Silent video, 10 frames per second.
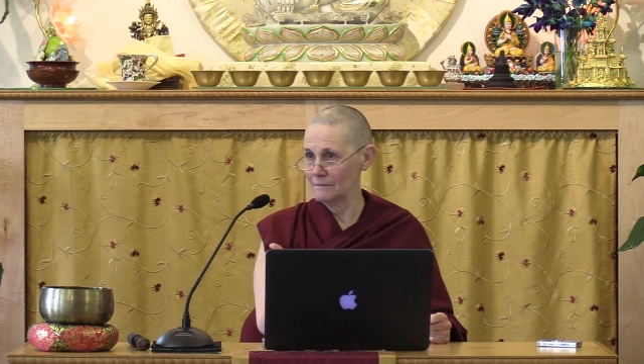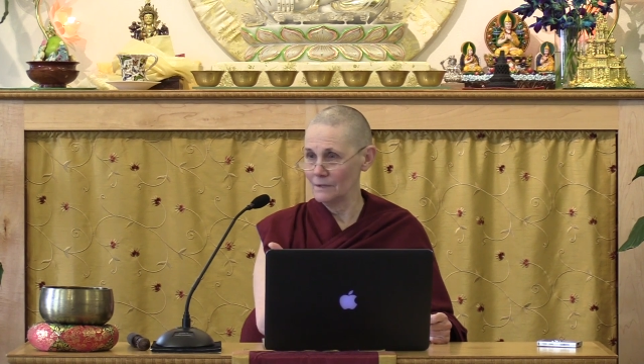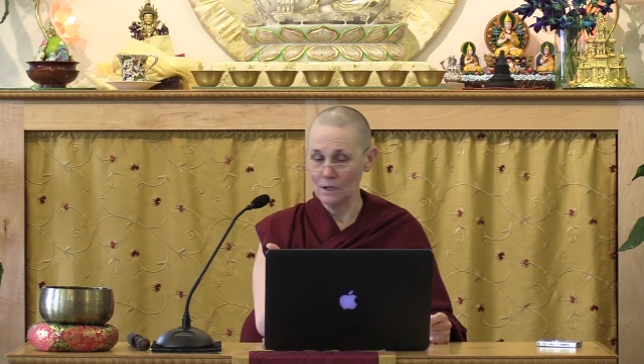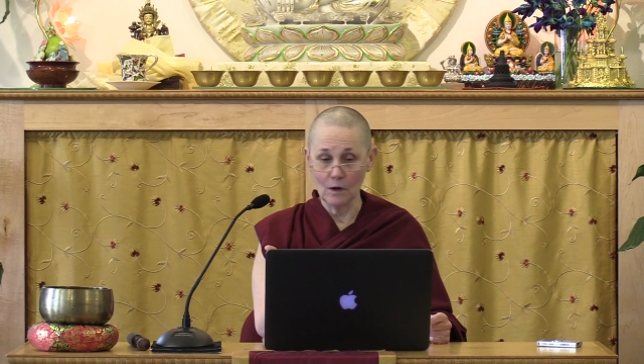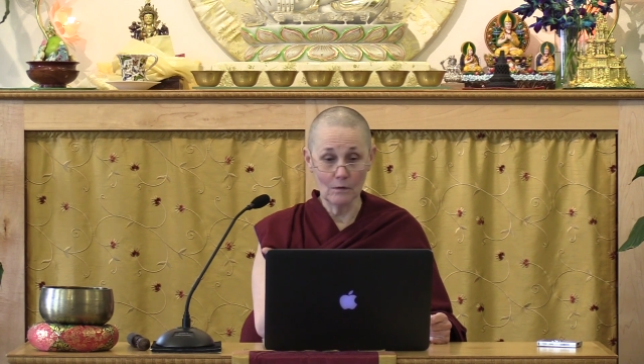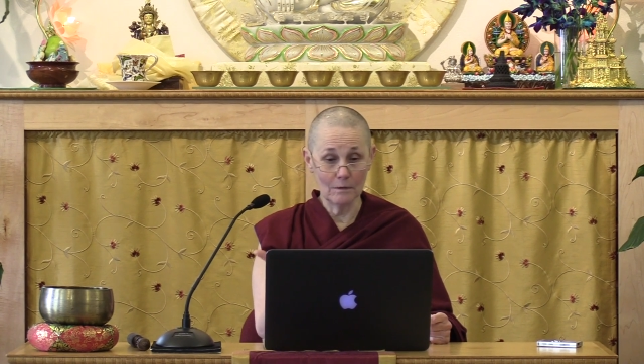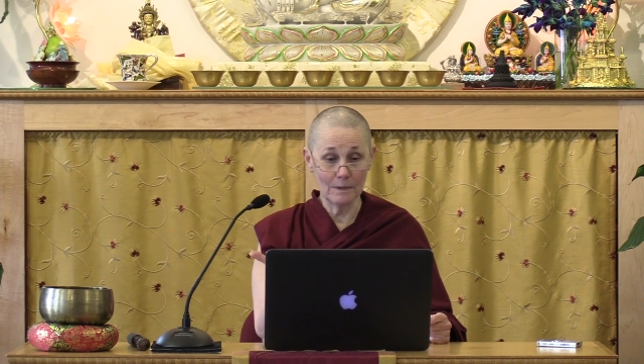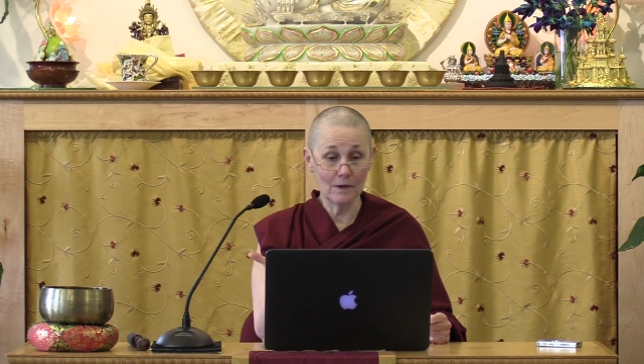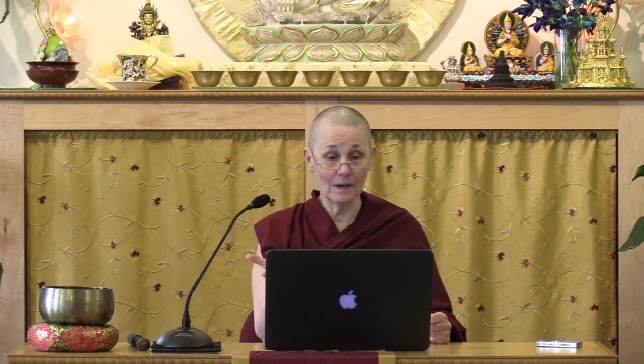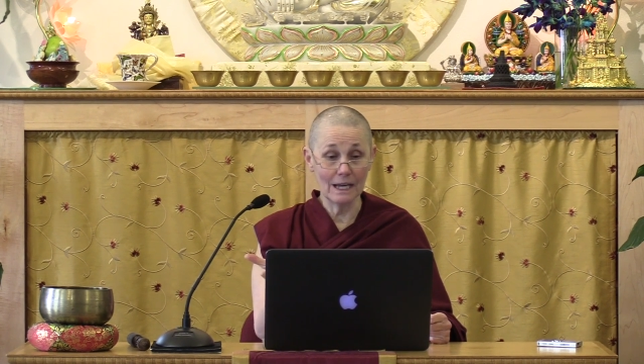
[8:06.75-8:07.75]
you know,
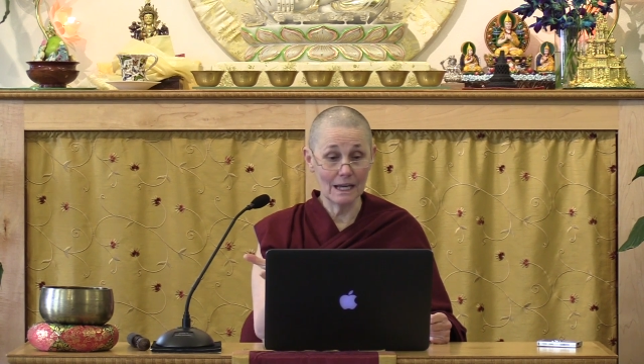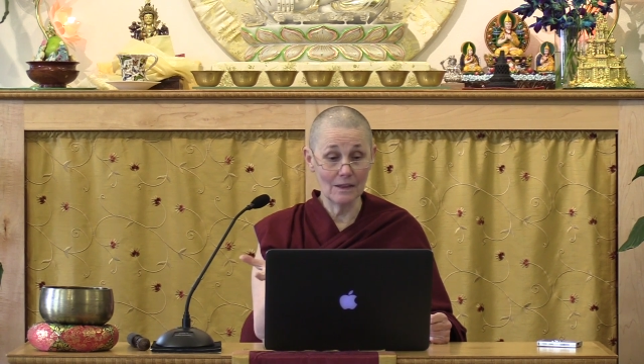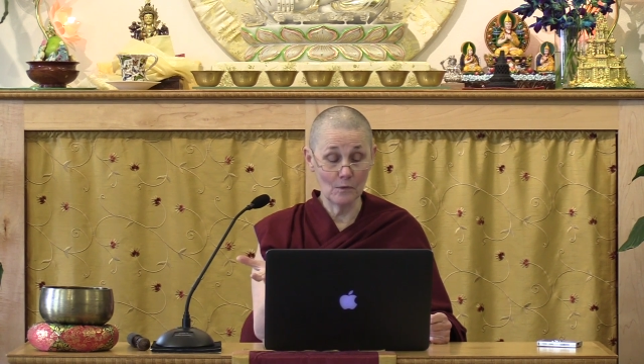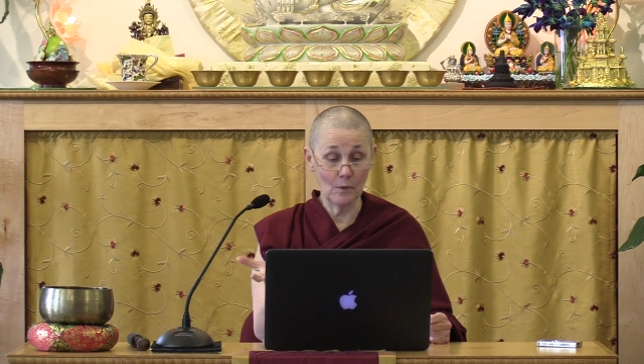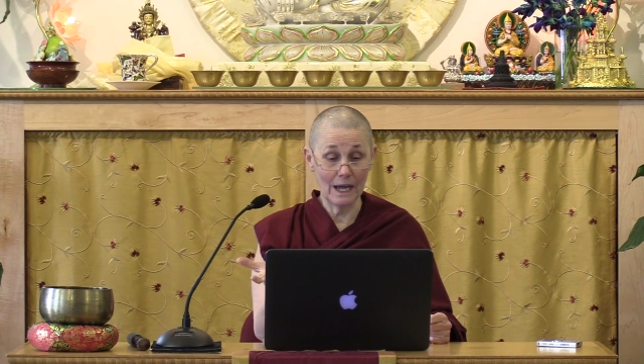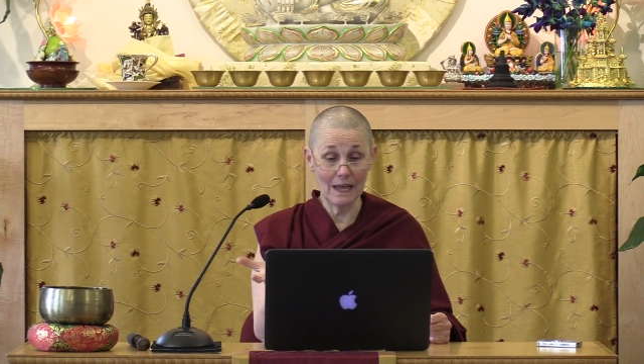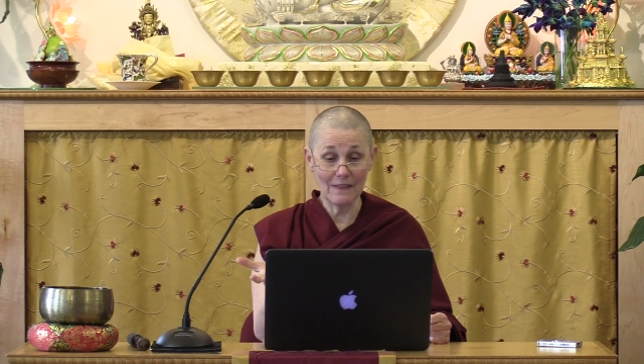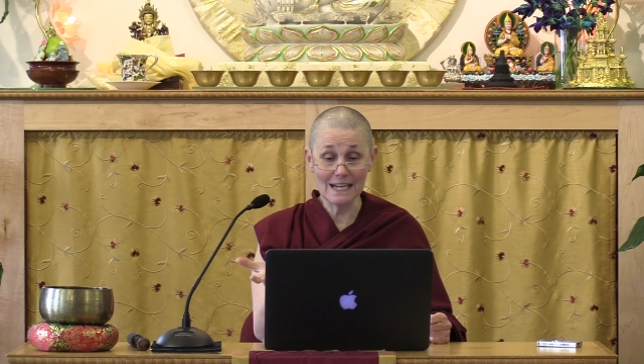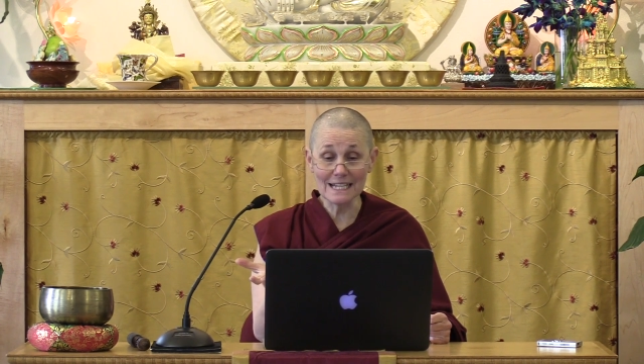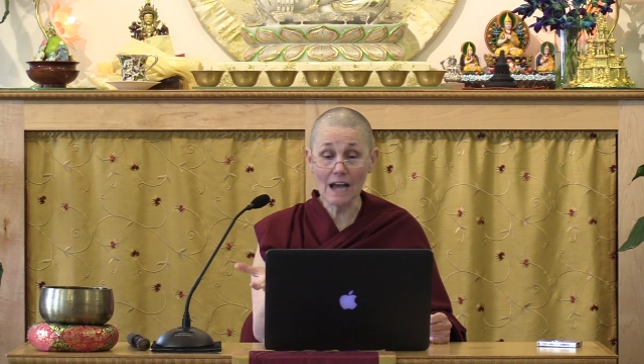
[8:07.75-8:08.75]
appearing in the way
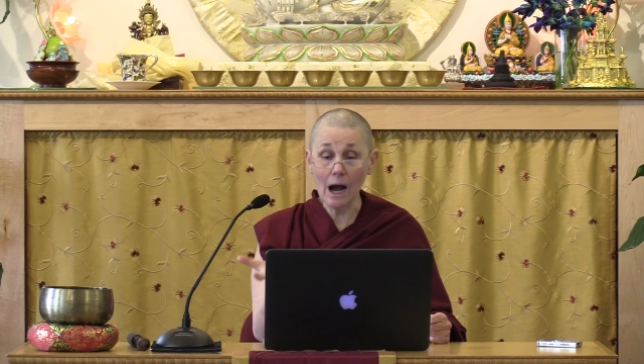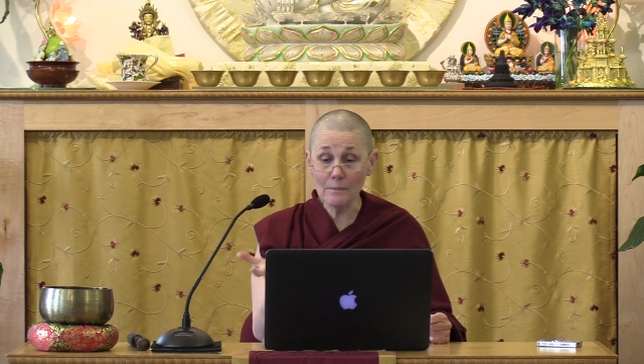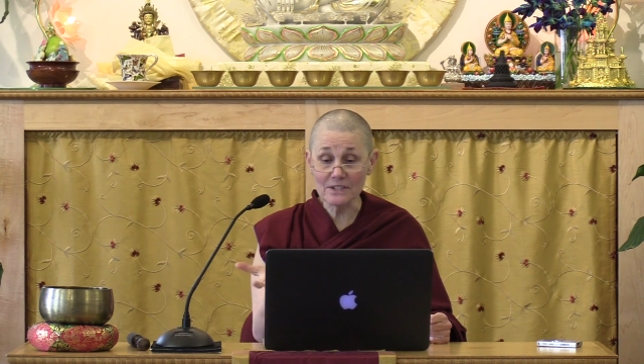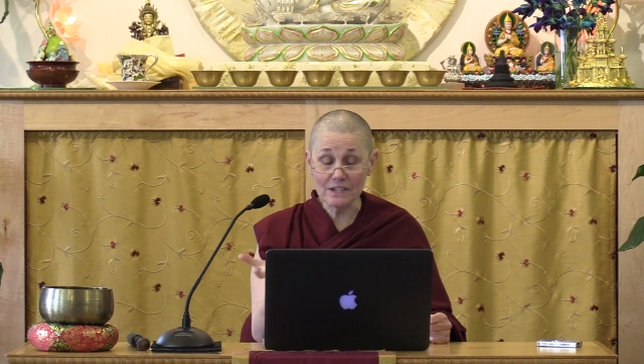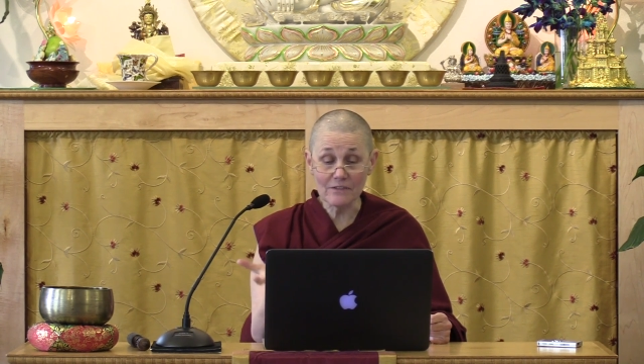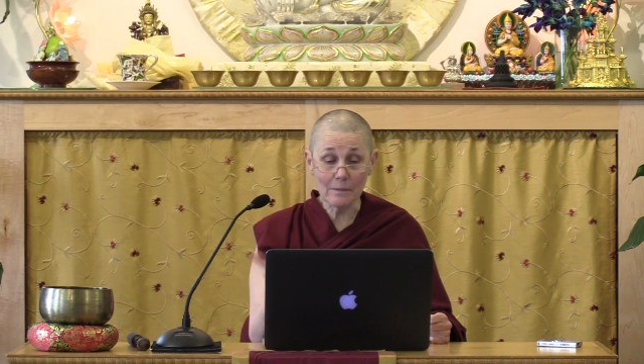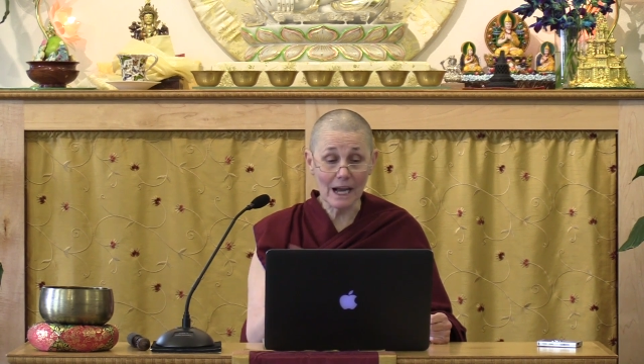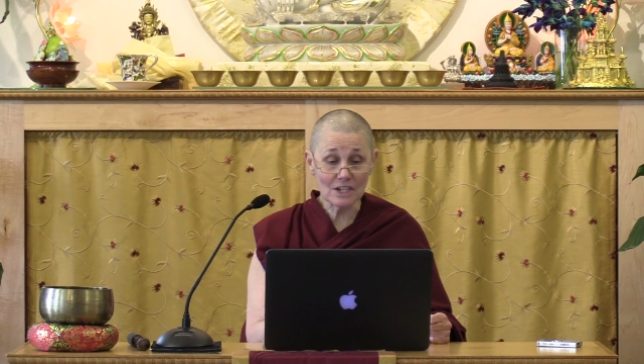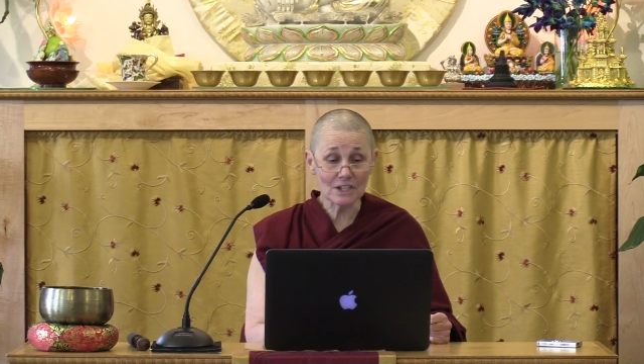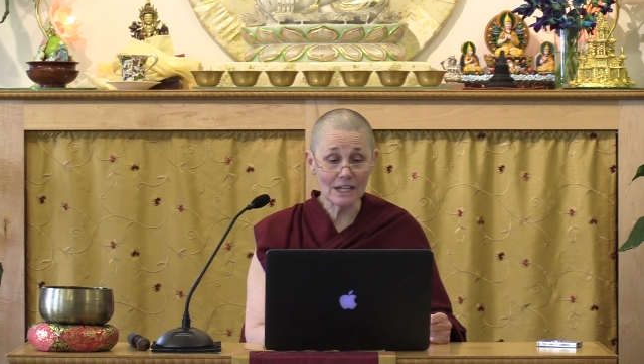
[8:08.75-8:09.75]
that is opposite from
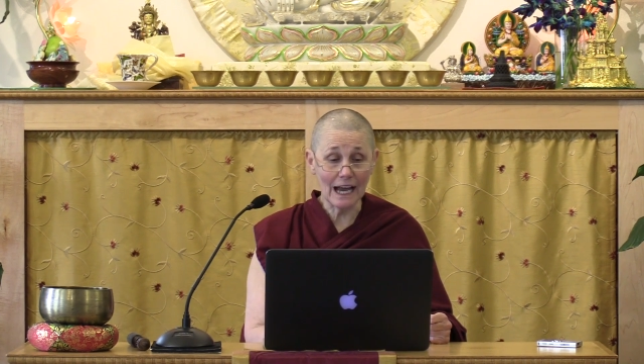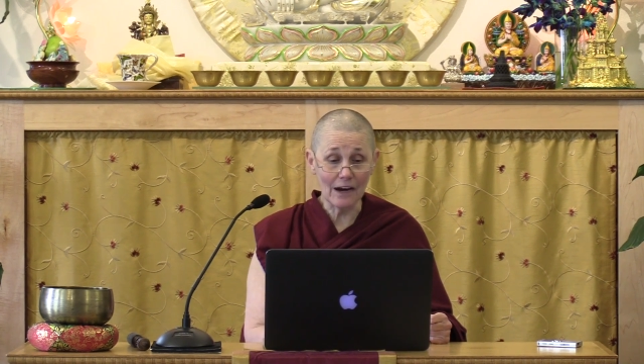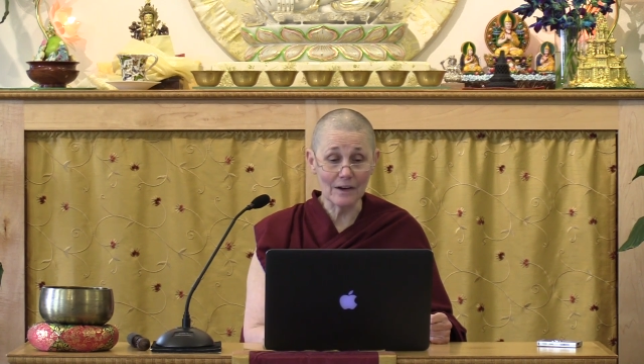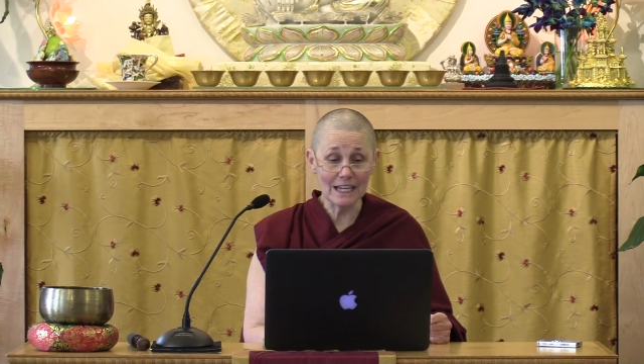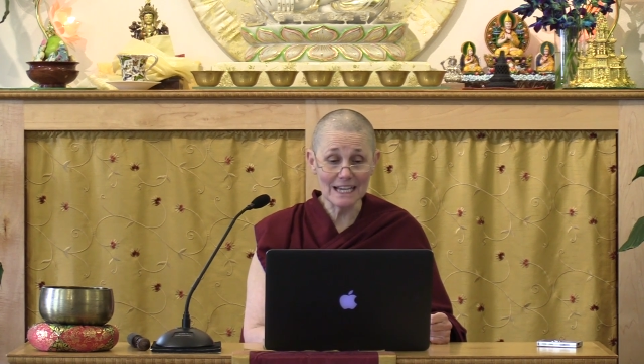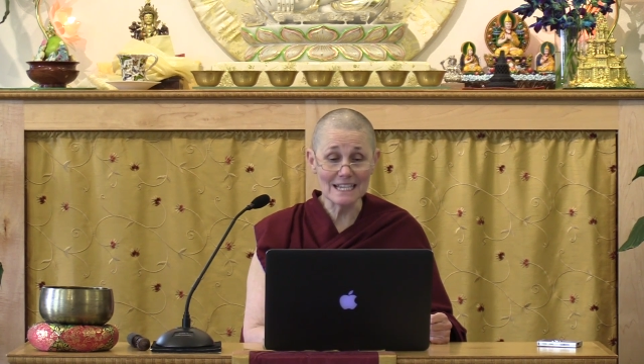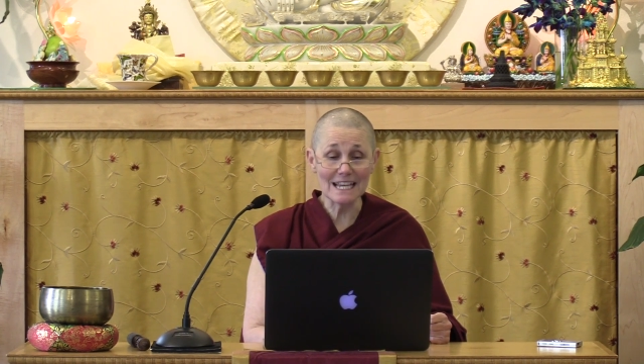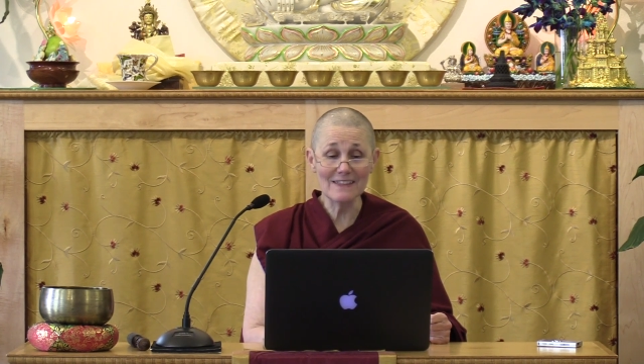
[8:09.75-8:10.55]
actually how it is.